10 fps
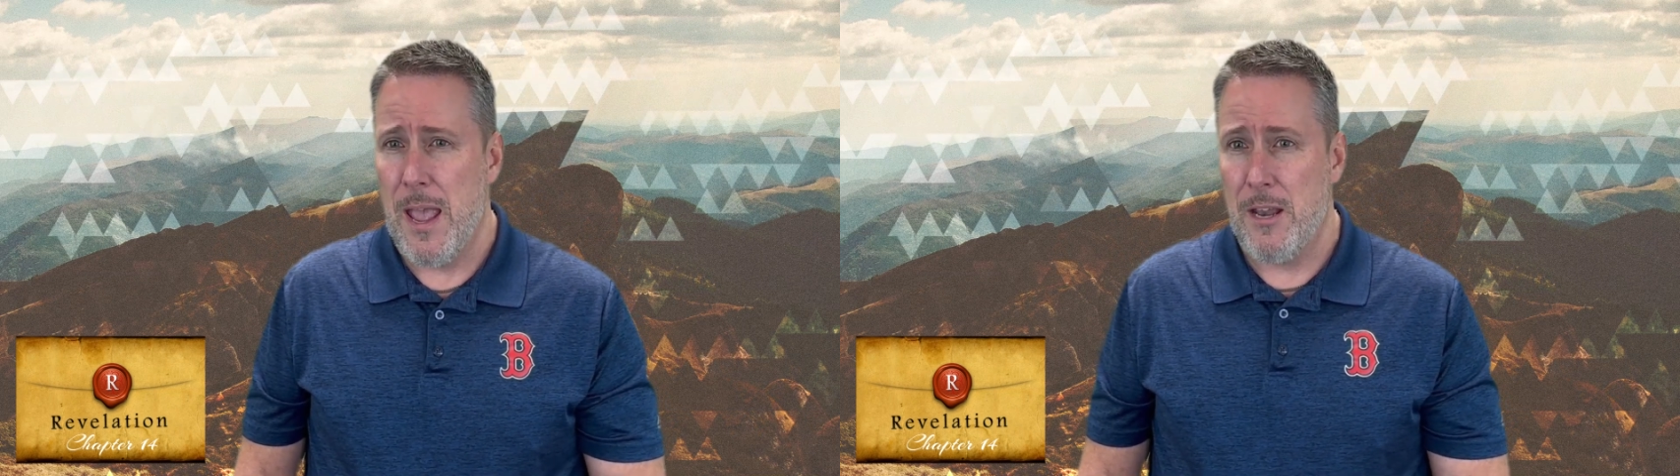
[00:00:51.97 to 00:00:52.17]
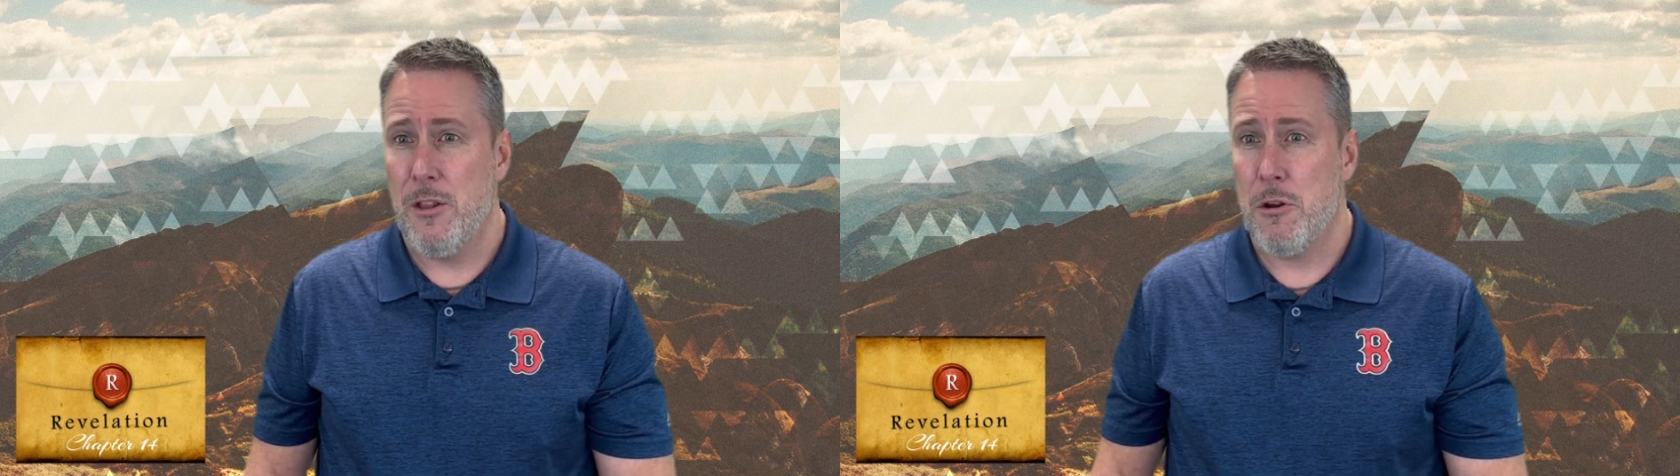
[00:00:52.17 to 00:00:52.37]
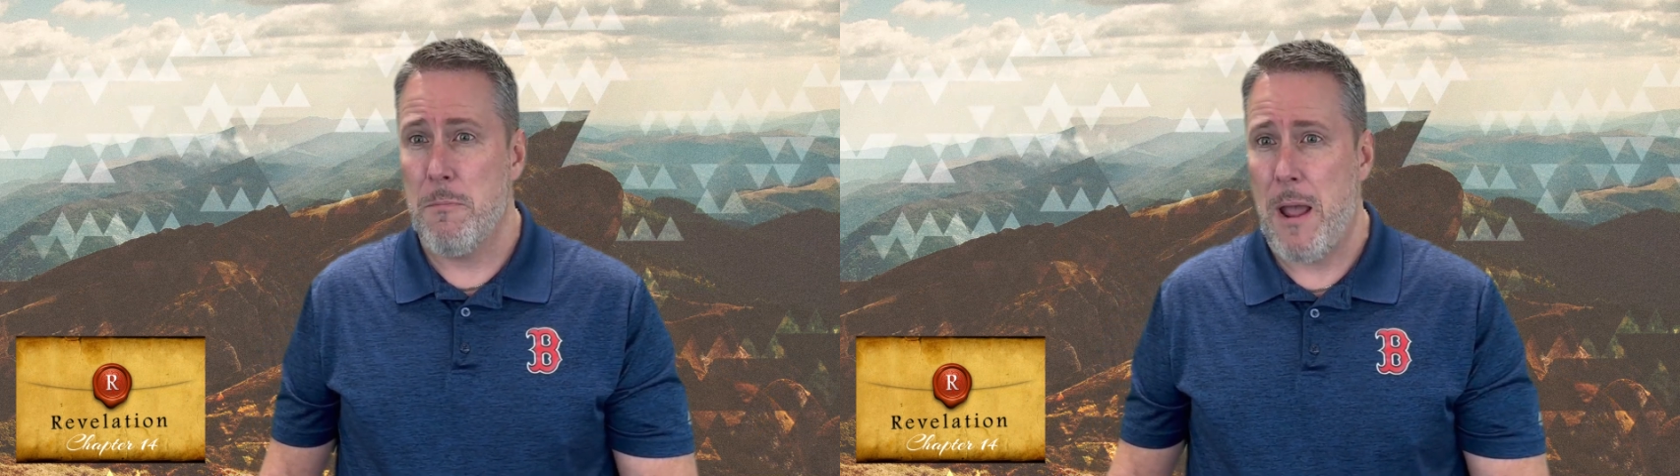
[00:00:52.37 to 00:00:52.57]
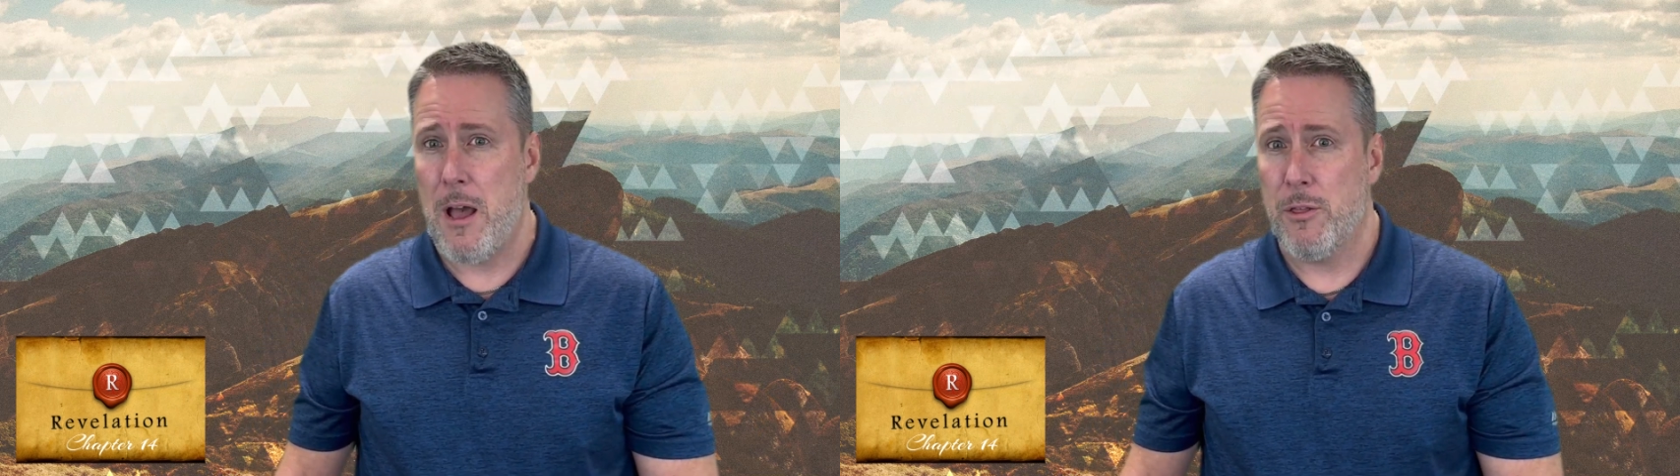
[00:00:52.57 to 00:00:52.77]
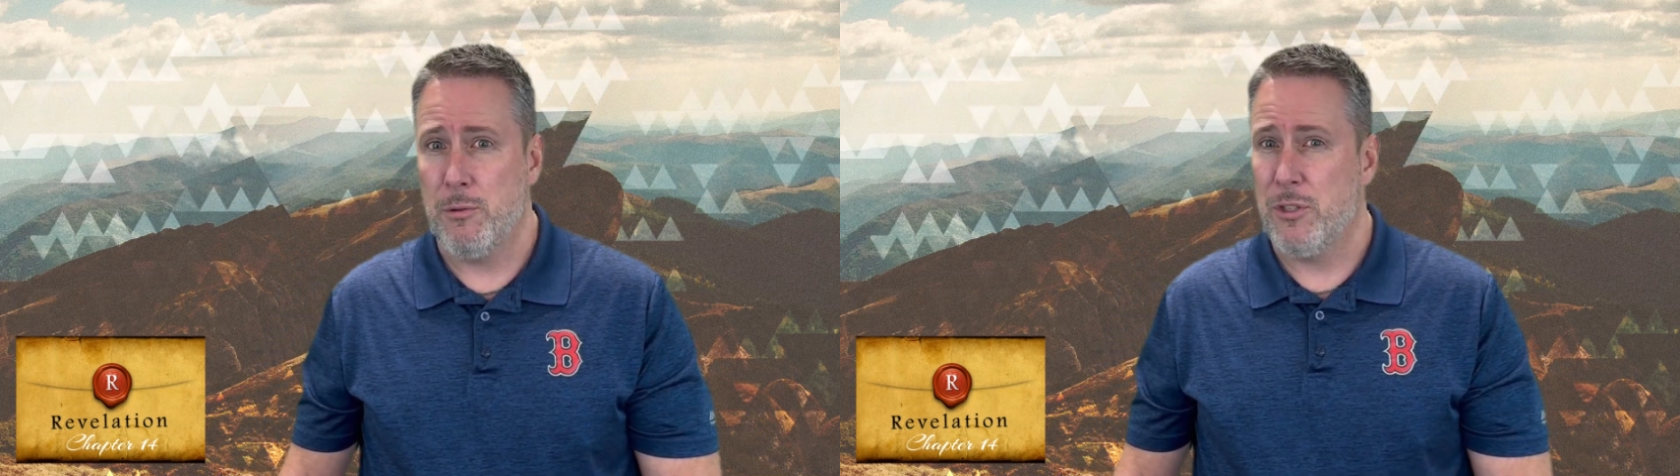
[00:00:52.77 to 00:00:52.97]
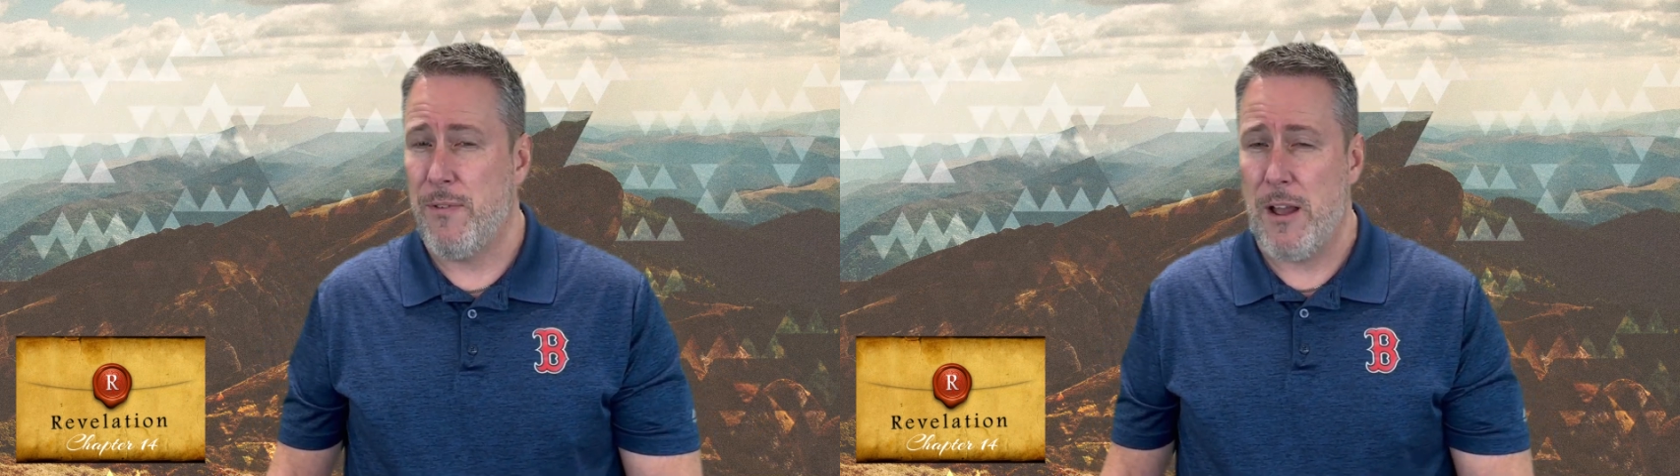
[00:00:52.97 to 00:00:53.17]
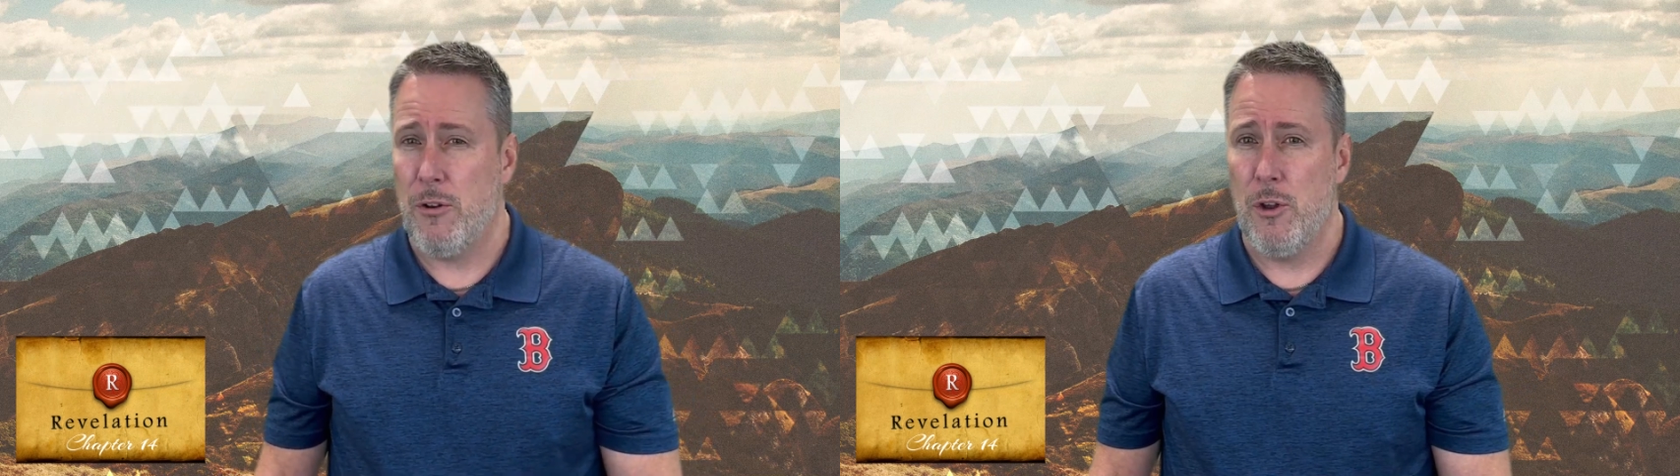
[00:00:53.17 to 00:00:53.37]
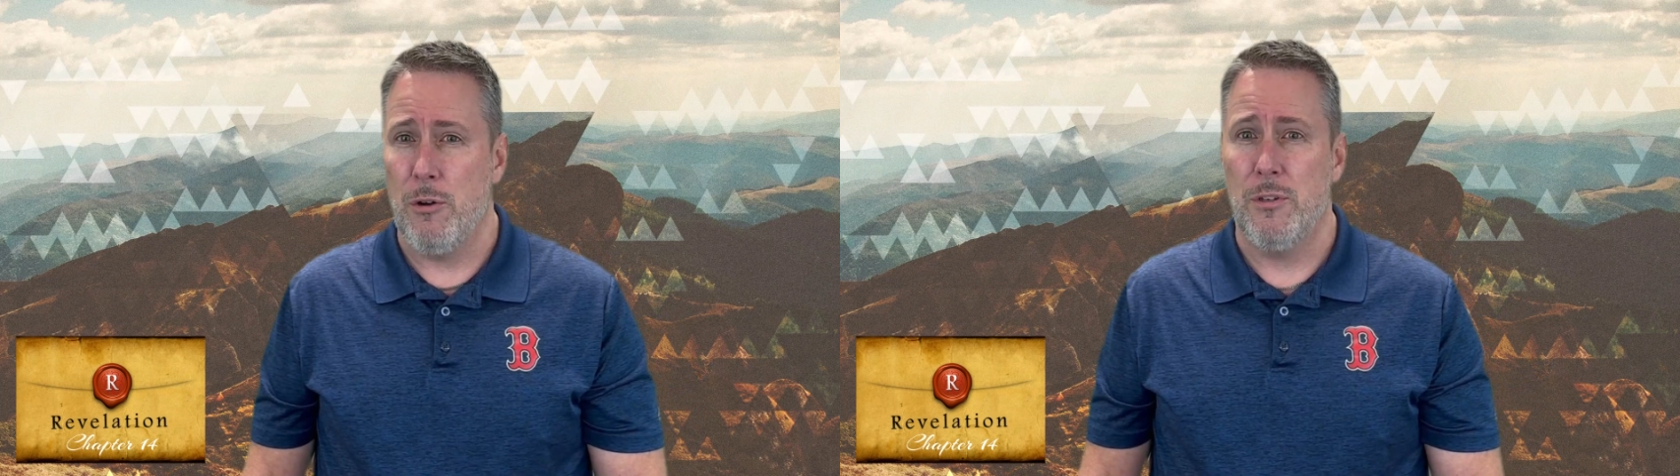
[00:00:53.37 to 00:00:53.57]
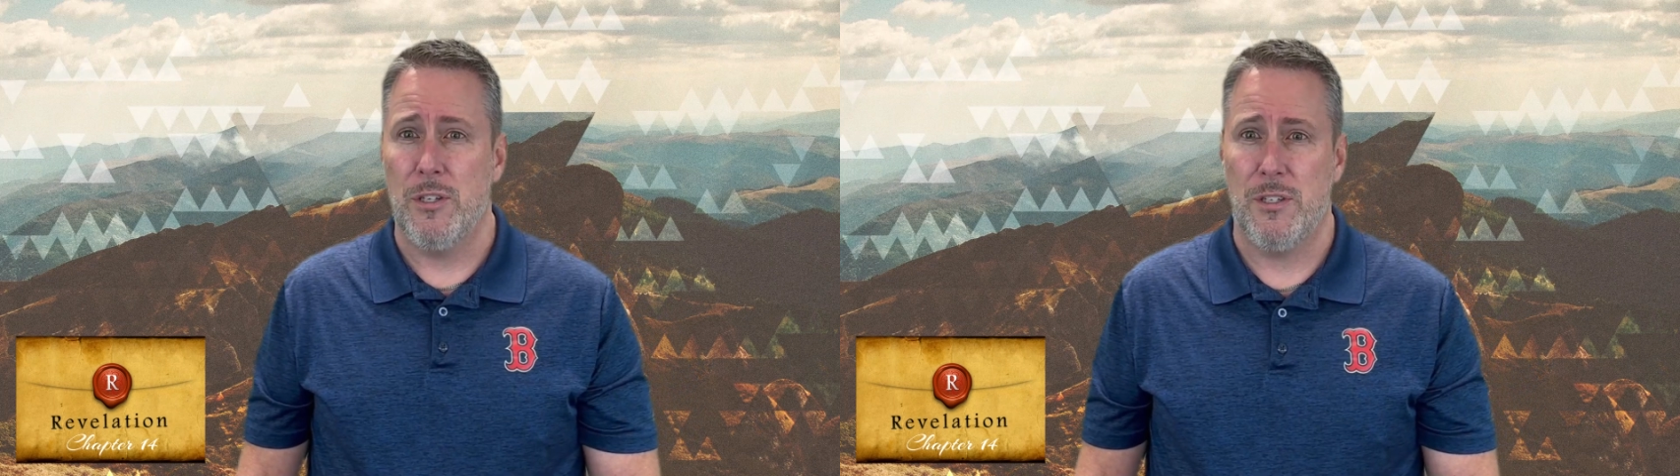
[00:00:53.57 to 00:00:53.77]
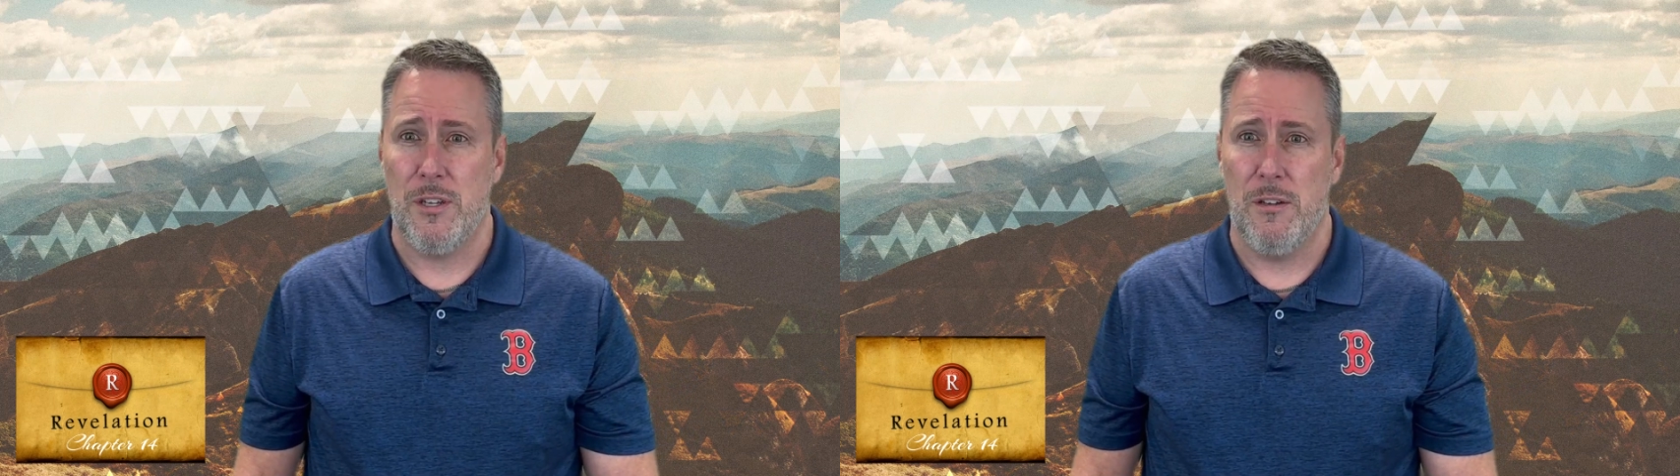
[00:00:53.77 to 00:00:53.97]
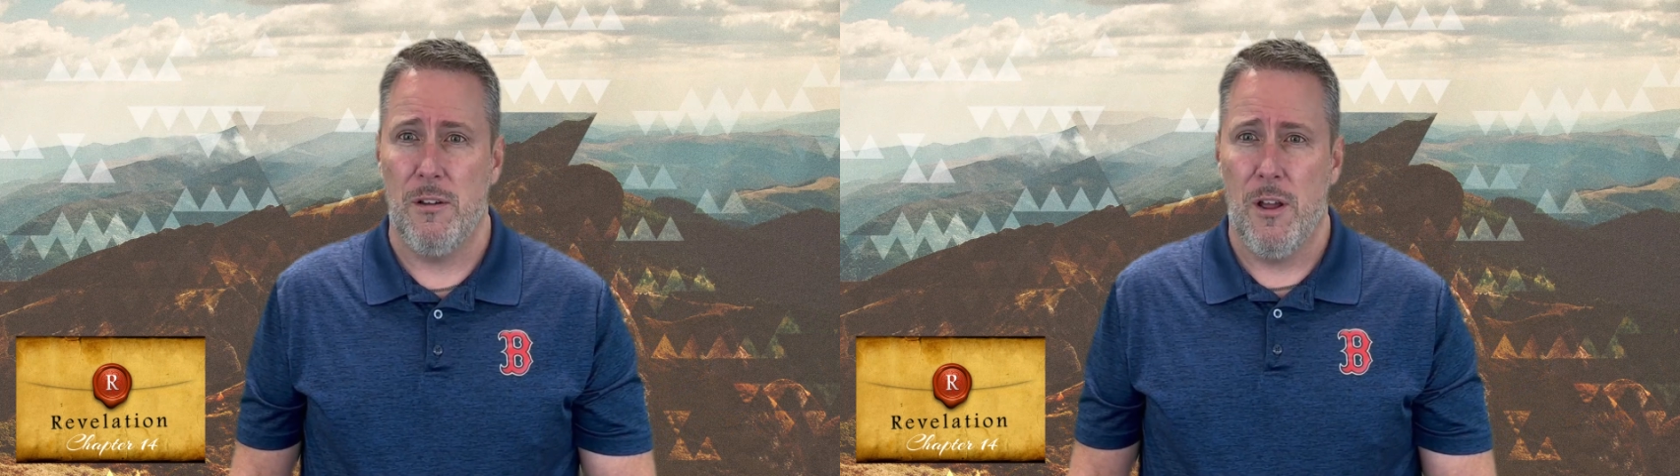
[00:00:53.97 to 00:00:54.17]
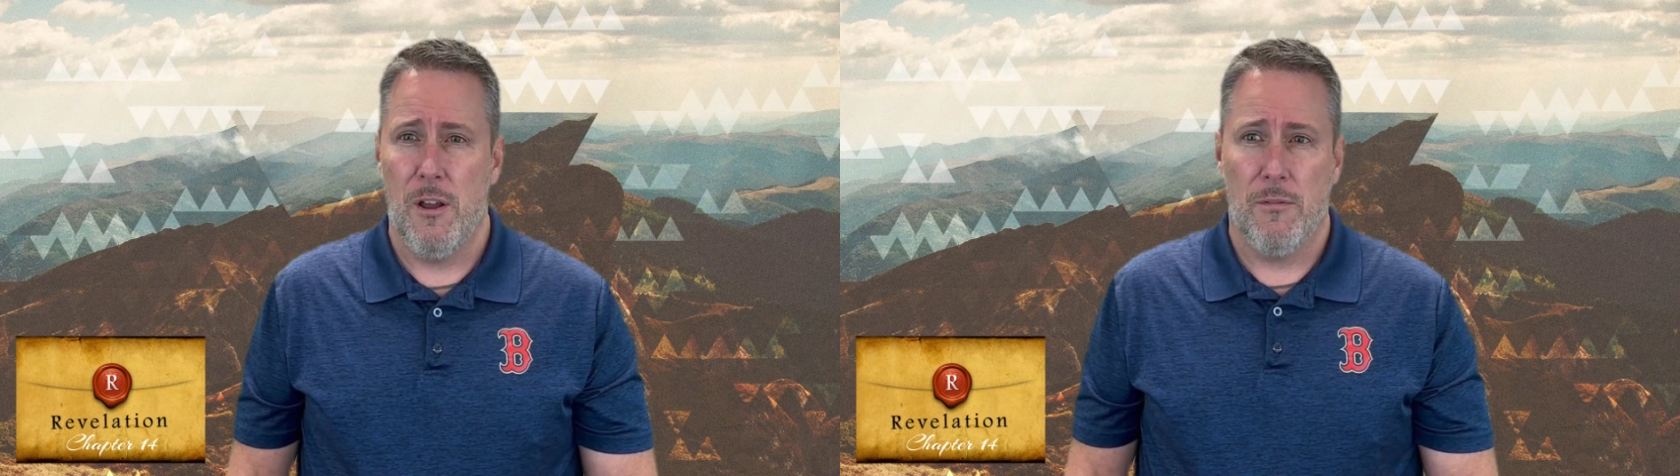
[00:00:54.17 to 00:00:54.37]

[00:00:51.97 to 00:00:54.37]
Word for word: And in their mouth was found no deceit,